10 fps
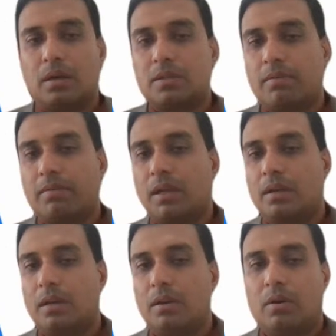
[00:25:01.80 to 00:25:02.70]

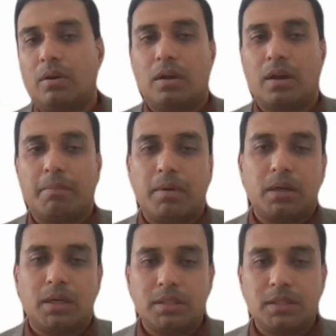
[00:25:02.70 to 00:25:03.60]
cervical or
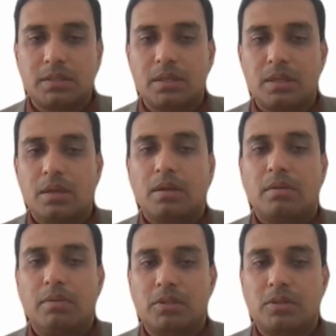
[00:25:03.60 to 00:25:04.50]
lumbar discs,
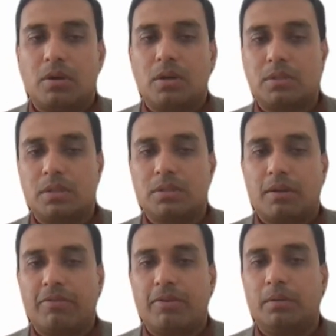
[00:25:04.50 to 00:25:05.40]
which causes
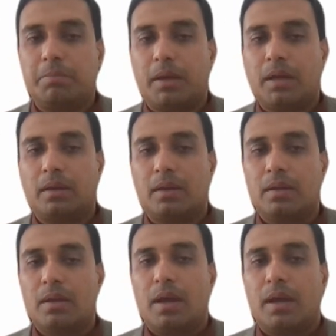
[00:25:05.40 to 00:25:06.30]
referred pain.
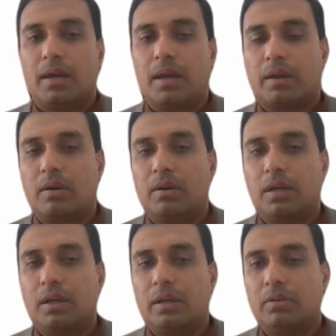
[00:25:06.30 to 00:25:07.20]
and
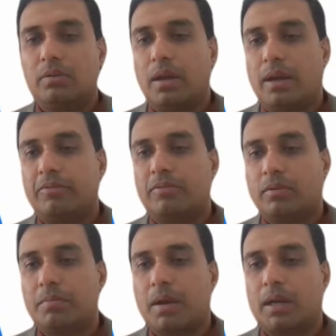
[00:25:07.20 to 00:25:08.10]
accordingly you will have
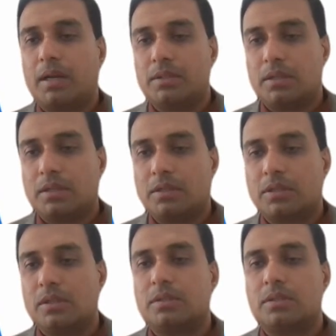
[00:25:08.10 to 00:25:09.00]
to manage.
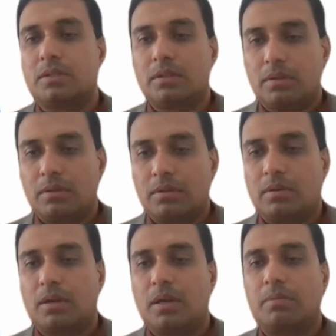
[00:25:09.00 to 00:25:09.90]

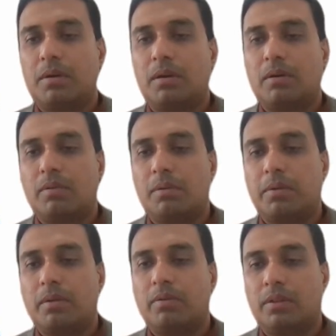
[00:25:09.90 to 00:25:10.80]
Treatment will
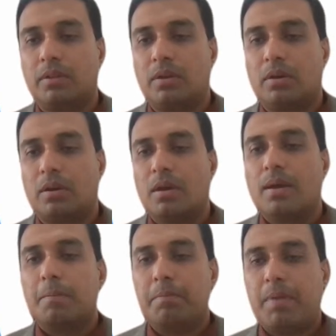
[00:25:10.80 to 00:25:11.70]
be with your
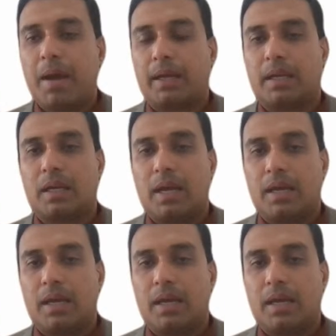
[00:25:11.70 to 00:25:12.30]
back